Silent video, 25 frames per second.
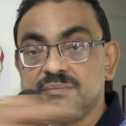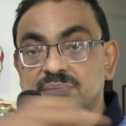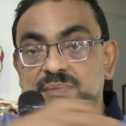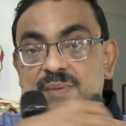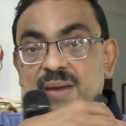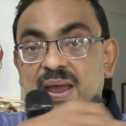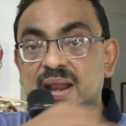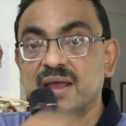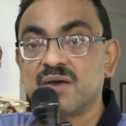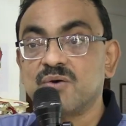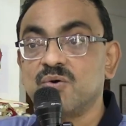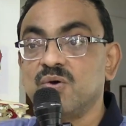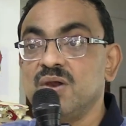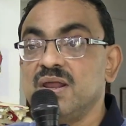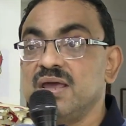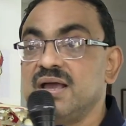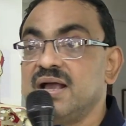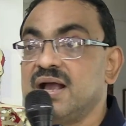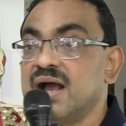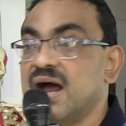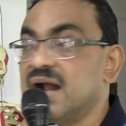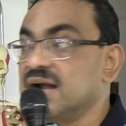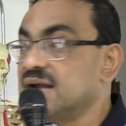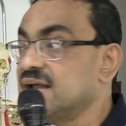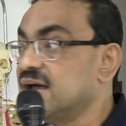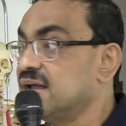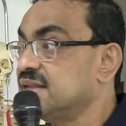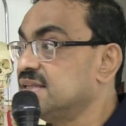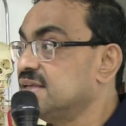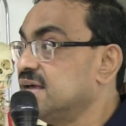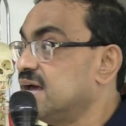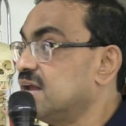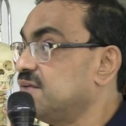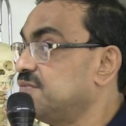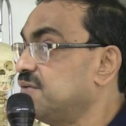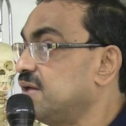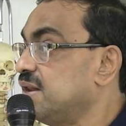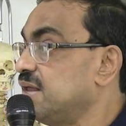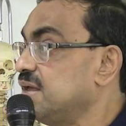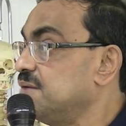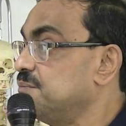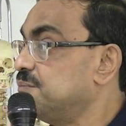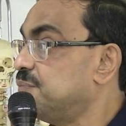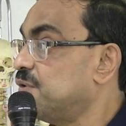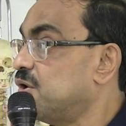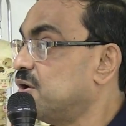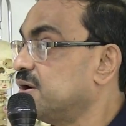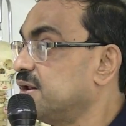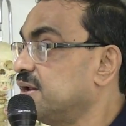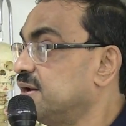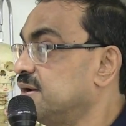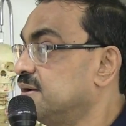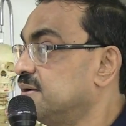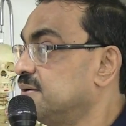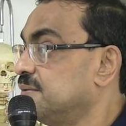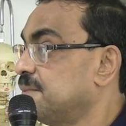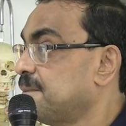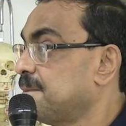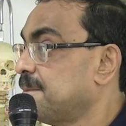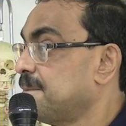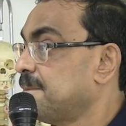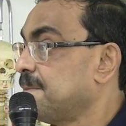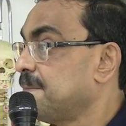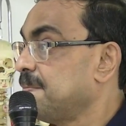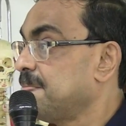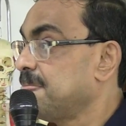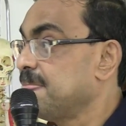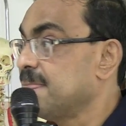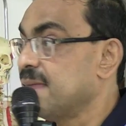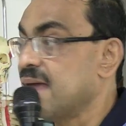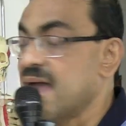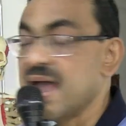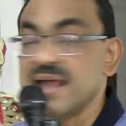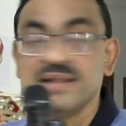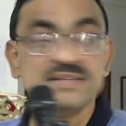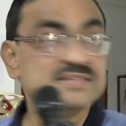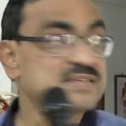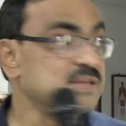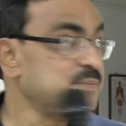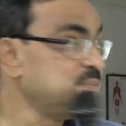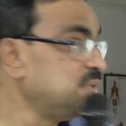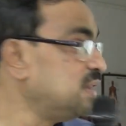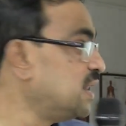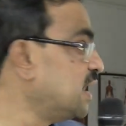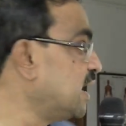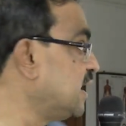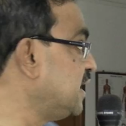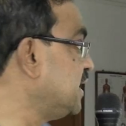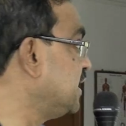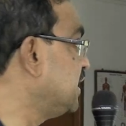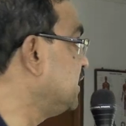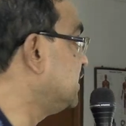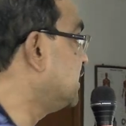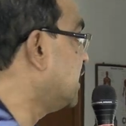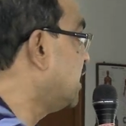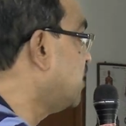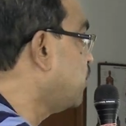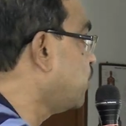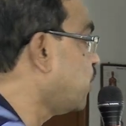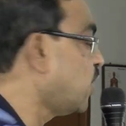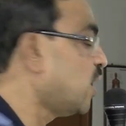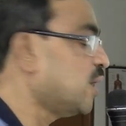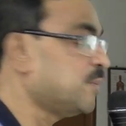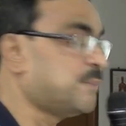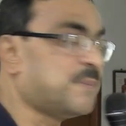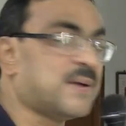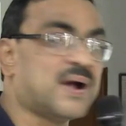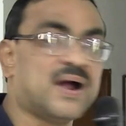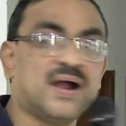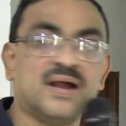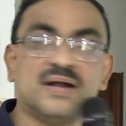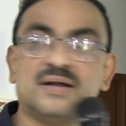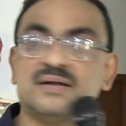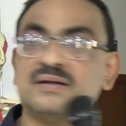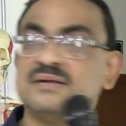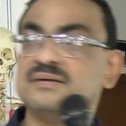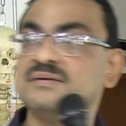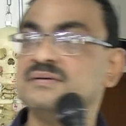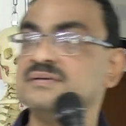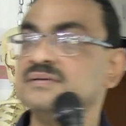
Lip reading: paracolic gutter, they are very important. And similarly in the lower part,